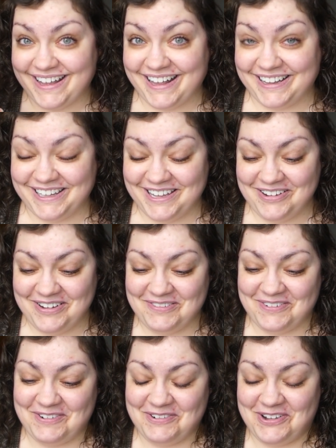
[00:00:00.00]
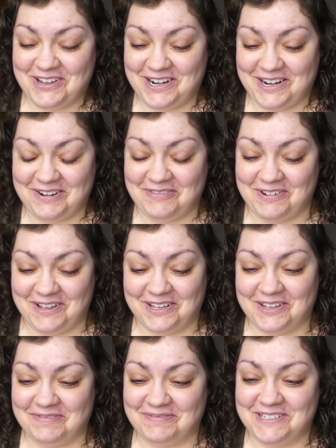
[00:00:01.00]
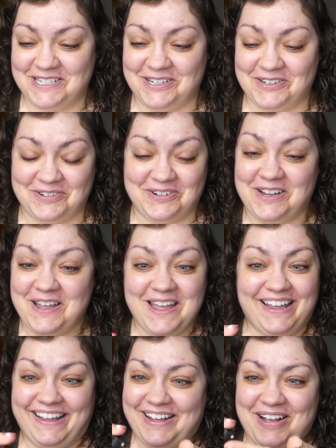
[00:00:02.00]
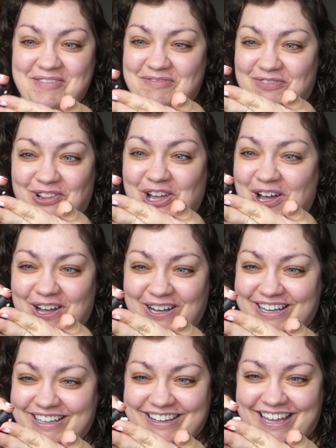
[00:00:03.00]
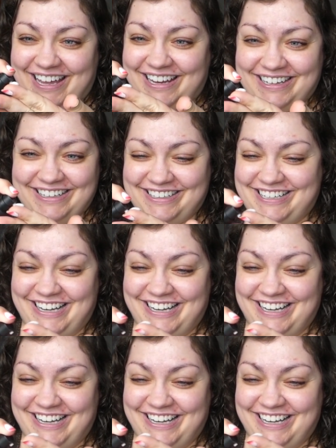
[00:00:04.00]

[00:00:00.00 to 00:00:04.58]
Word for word: Hello everyone and welcome to a vlog that